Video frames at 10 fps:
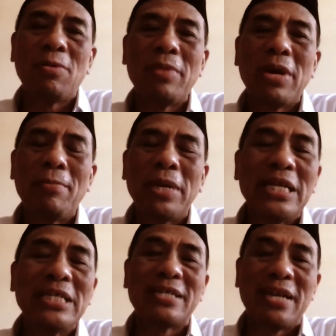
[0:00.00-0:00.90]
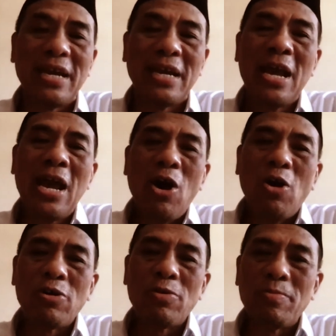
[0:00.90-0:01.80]
ministry
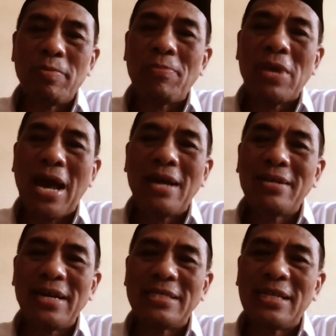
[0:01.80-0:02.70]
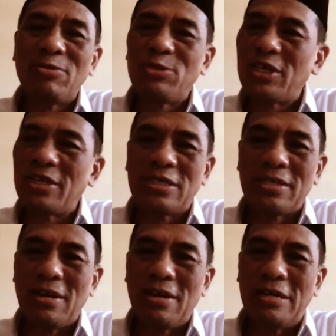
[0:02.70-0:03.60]
or maybe other institution is.